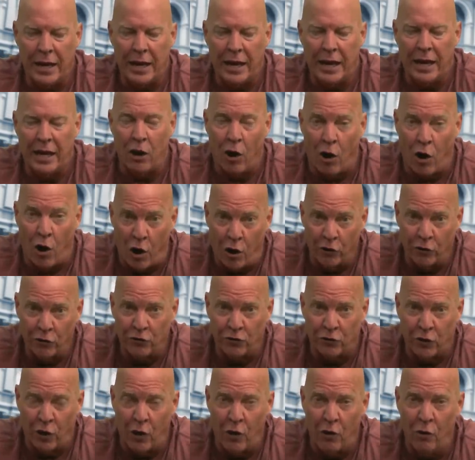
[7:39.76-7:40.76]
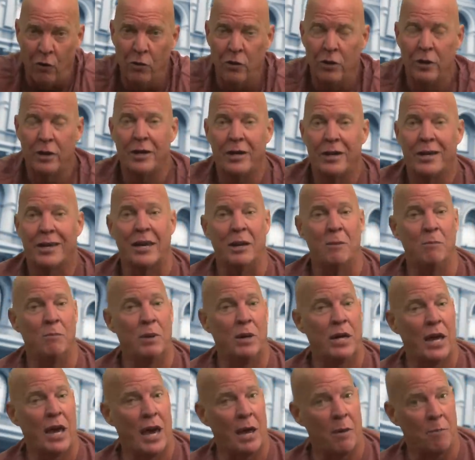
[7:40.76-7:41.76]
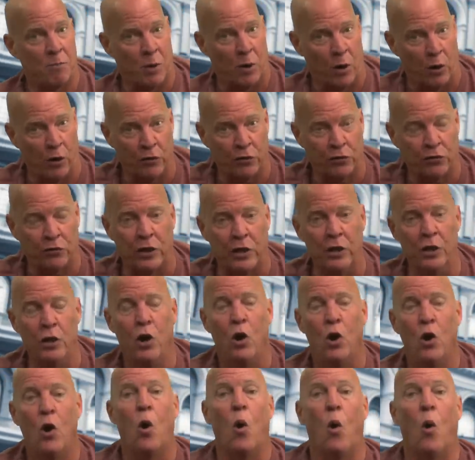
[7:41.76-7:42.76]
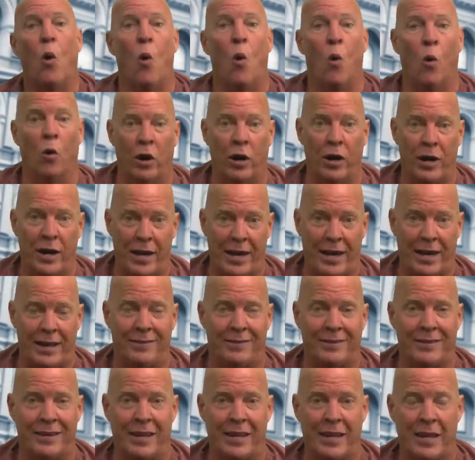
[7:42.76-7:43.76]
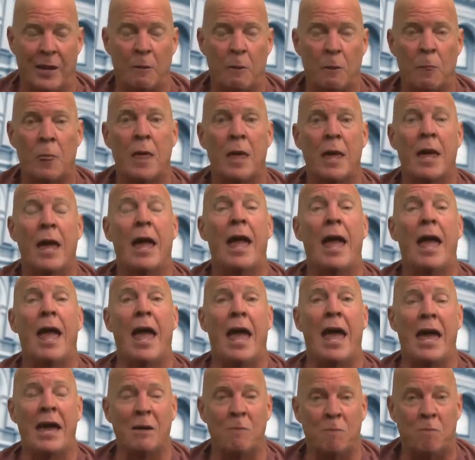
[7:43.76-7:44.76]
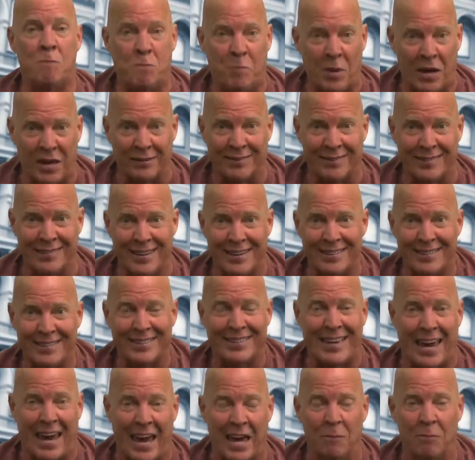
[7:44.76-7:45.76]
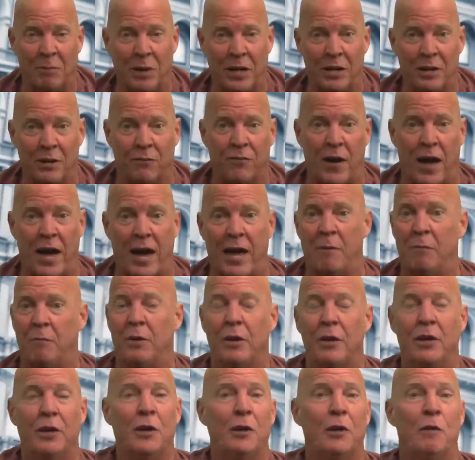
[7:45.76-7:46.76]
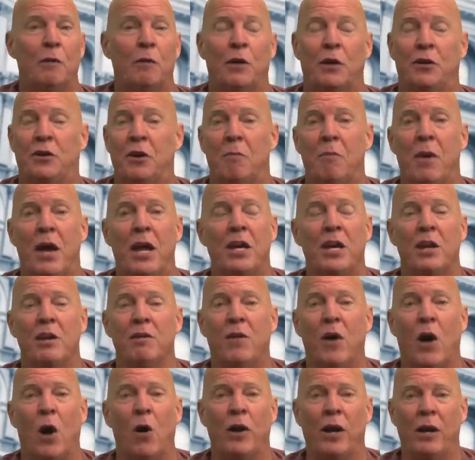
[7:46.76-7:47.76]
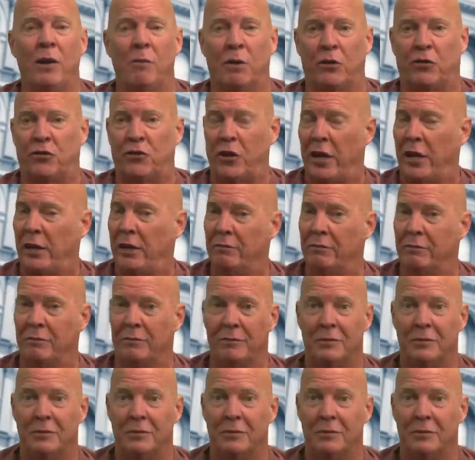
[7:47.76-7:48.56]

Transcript: It also can be a person or an entity. A business can be defamed. The Dominion voting machine